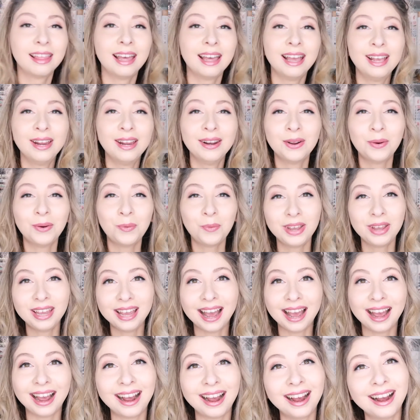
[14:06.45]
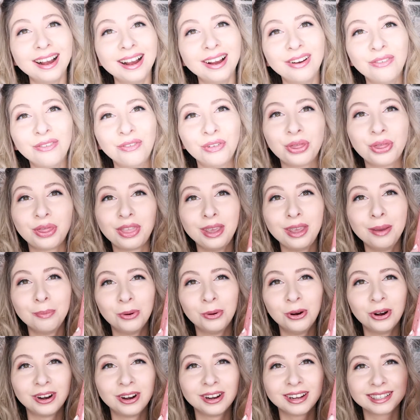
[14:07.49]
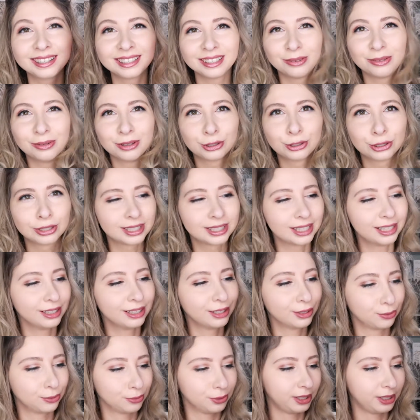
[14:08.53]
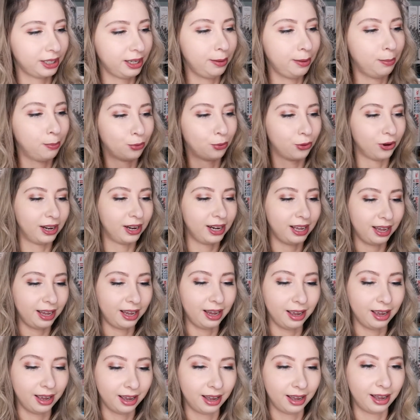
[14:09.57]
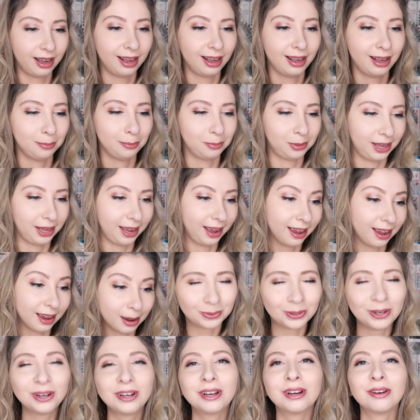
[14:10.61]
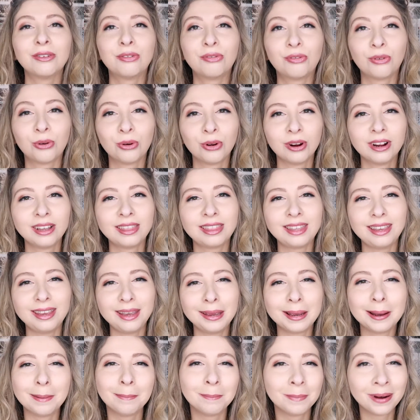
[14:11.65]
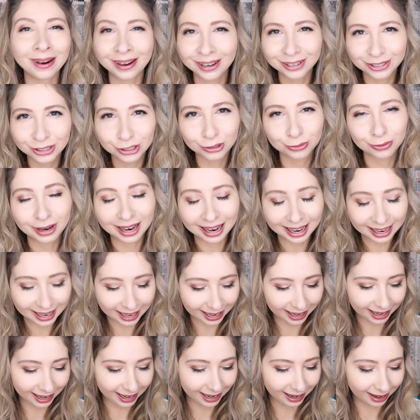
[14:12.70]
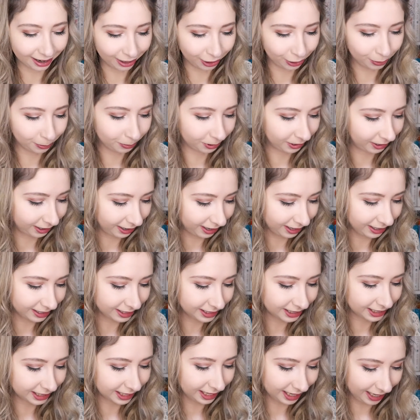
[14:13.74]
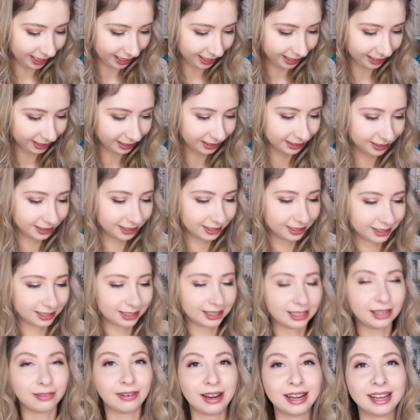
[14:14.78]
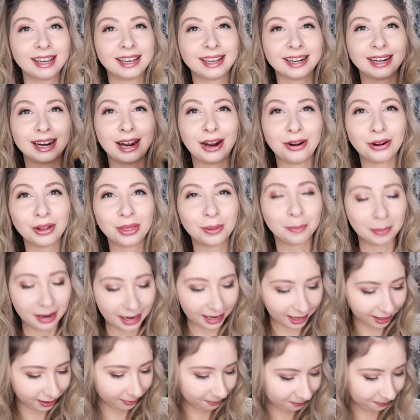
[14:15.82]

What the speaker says: then we have the book, which is in this really pretty pink book. For the March YA Unplugged is, if I can get it out of the bag.